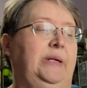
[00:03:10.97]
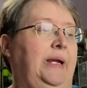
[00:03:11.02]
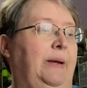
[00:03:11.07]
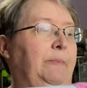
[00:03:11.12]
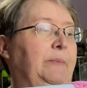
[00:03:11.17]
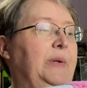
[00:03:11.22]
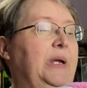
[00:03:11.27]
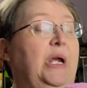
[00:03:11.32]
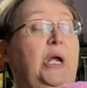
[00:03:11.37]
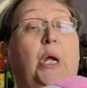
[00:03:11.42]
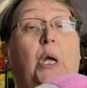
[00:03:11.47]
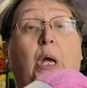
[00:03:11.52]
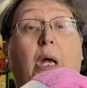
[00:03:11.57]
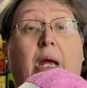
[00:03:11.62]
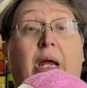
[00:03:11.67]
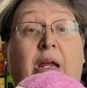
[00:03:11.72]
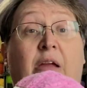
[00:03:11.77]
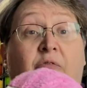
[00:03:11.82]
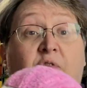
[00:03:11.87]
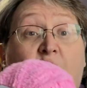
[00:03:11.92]
Yeah.
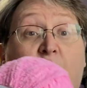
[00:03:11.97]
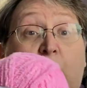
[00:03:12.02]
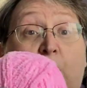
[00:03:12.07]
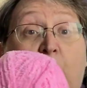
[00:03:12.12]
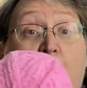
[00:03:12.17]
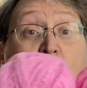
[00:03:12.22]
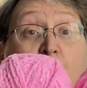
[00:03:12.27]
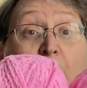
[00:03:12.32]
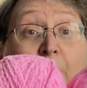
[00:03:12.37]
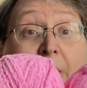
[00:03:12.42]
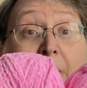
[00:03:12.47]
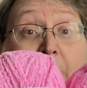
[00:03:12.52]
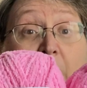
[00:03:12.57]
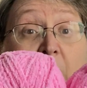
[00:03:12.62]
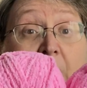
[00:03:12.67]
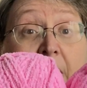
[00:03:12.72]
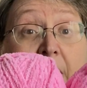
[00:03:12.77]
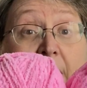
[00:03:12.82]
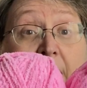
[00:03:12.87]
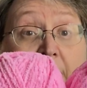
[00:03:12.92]
I have 2 bubble
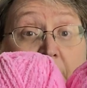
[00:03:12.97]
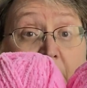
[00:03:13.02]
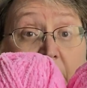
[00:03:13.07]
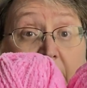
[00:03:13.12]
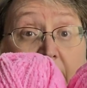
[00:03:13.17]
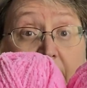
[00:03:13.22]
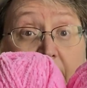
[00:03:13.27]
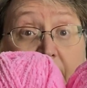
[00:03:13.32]
gum.